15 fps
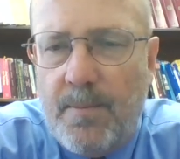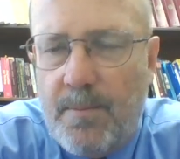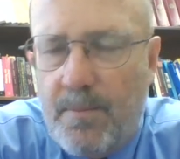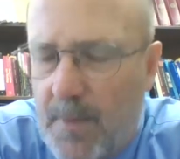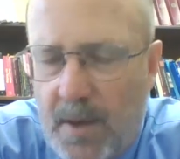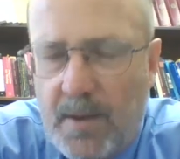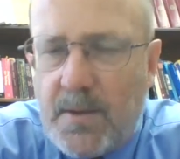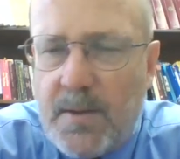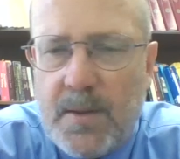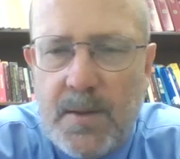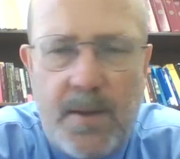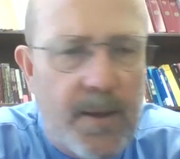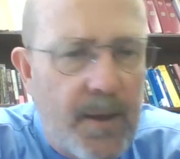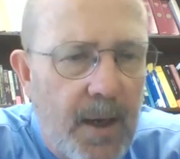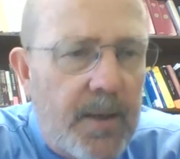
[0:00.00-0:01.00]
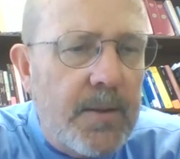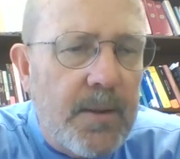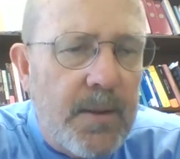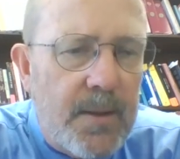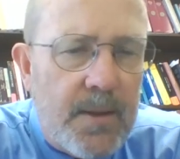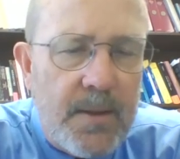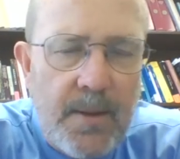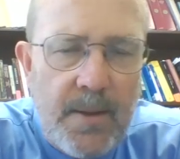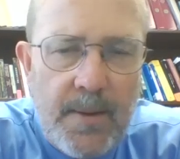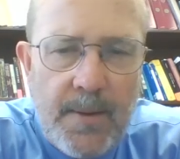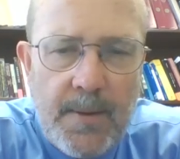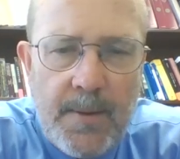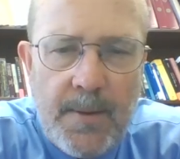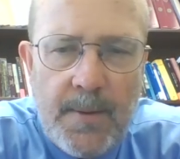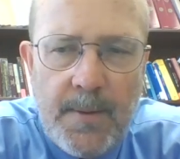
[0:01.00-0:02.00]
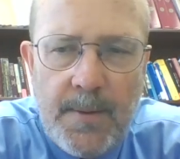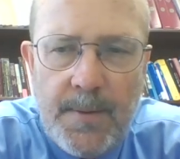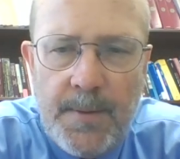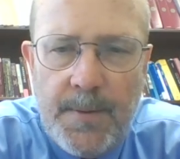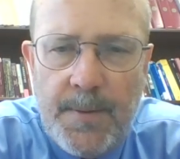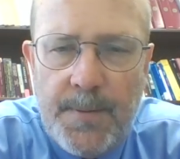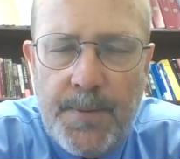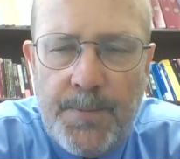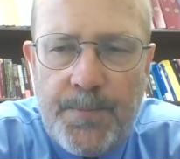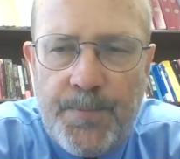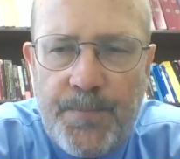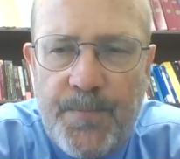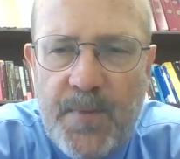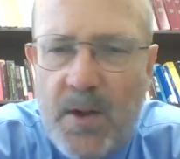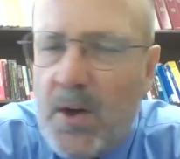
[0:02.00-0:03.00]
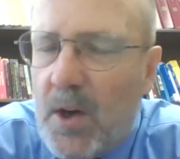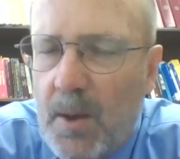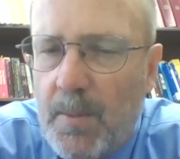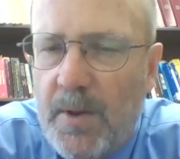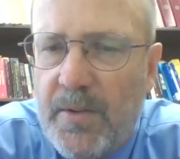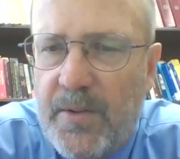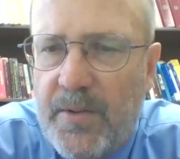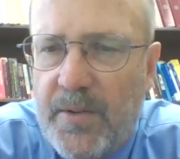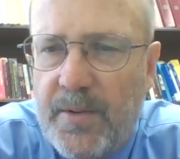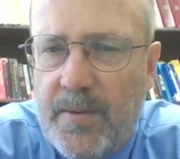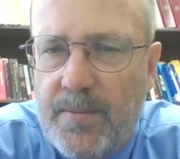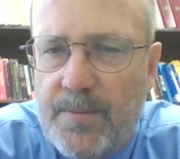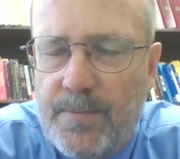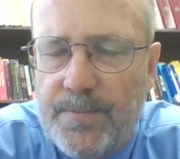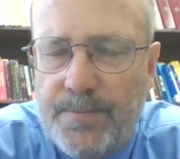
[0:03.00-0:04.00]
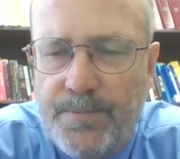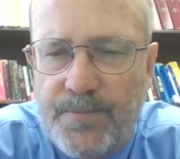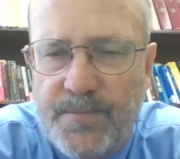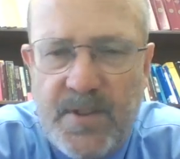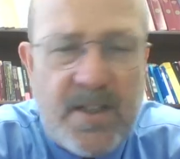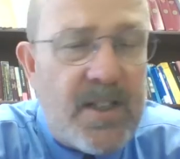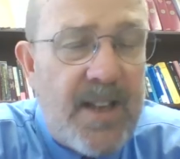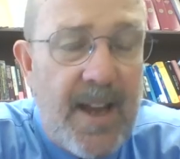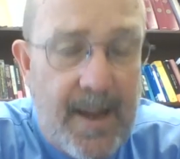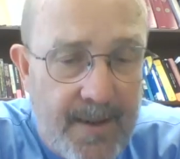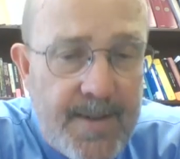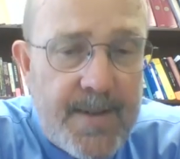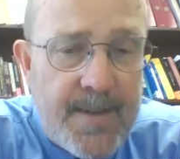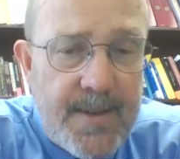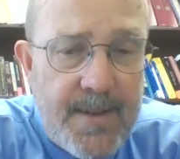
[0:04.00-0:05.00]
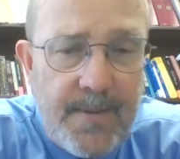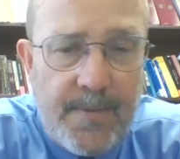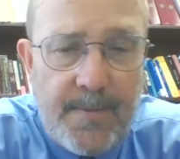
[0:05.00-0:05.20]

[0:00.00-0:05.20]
monks and the nuns, the hermits, the saints,